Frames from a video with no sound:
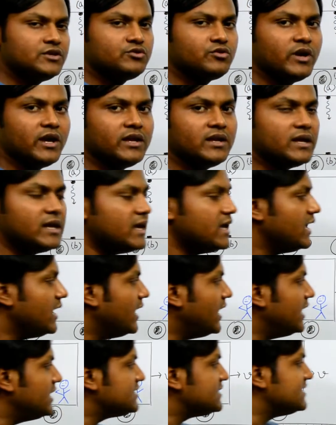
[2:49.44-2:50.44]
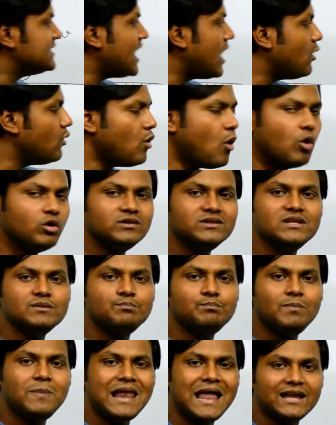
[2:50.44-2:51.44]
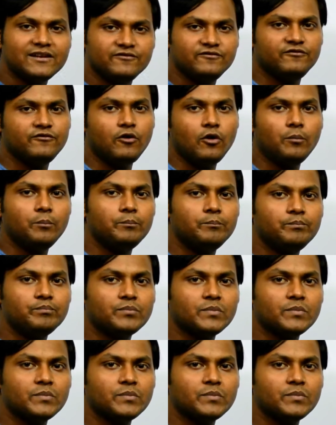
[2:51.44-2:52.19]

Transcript: train, is now on the platform.